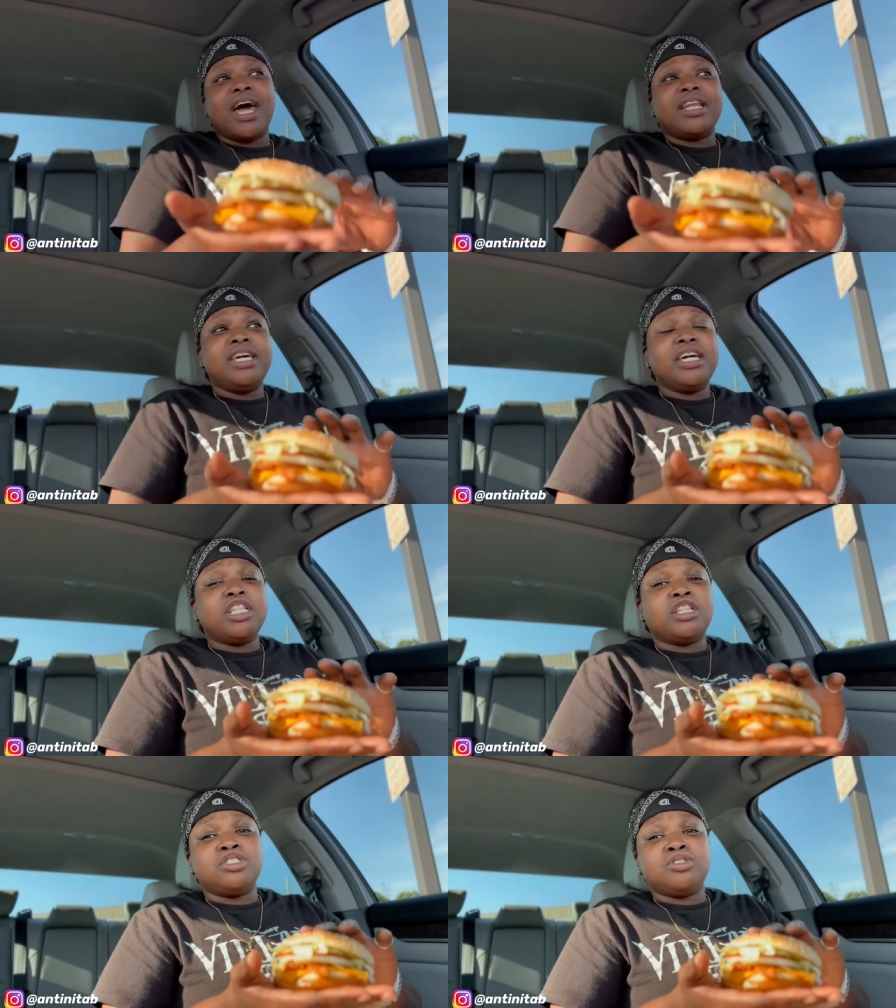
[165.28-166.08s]
did
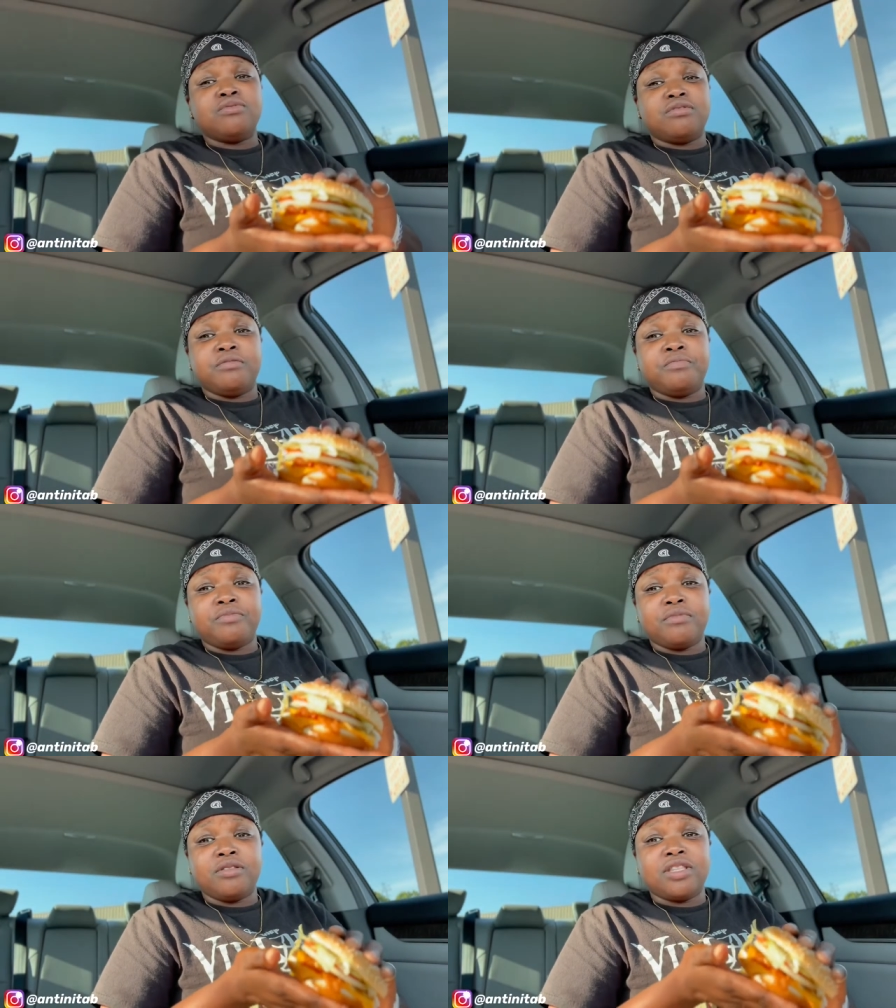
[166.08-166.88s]
get the junior.
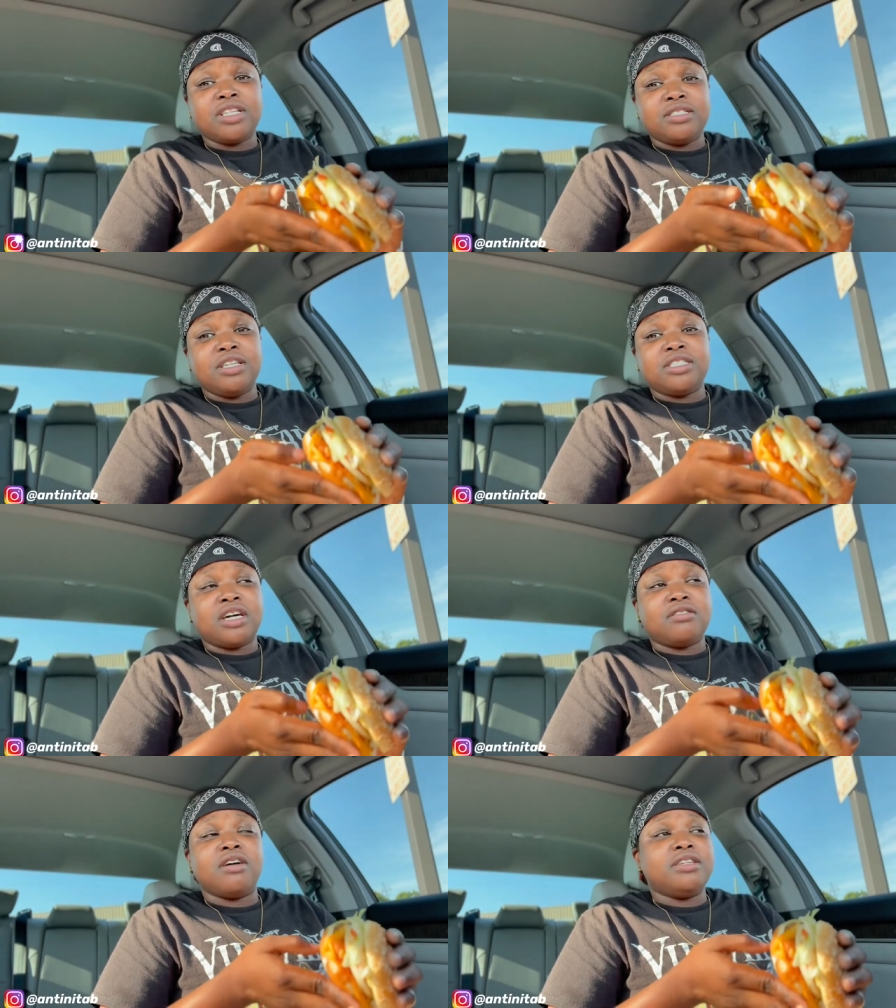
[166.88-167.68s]
Just to let
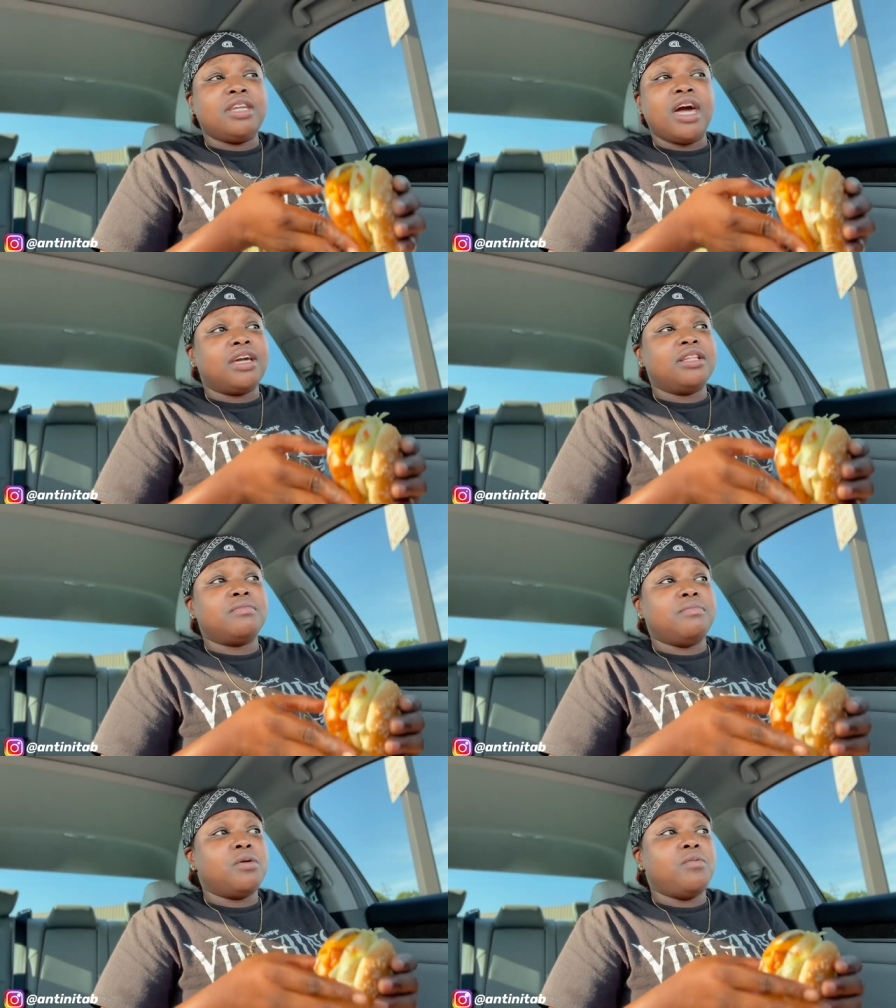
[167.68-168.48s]
y'all know, I did not get the
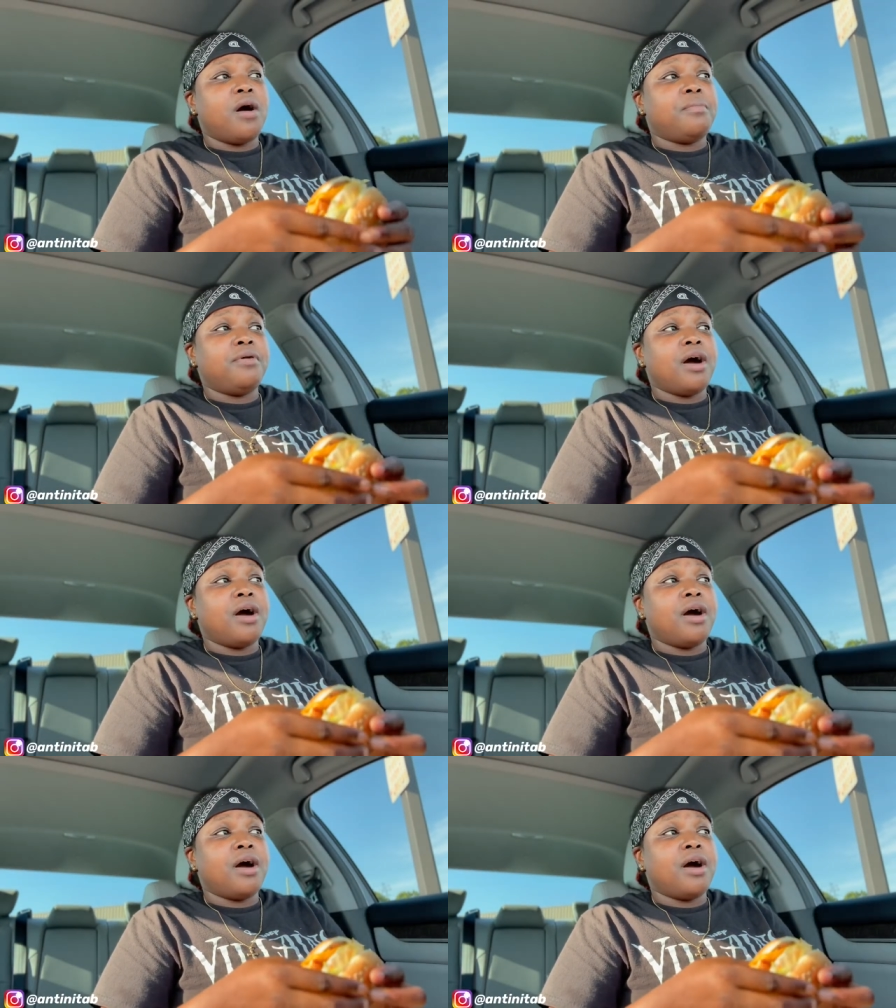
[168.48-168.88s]
big whopper.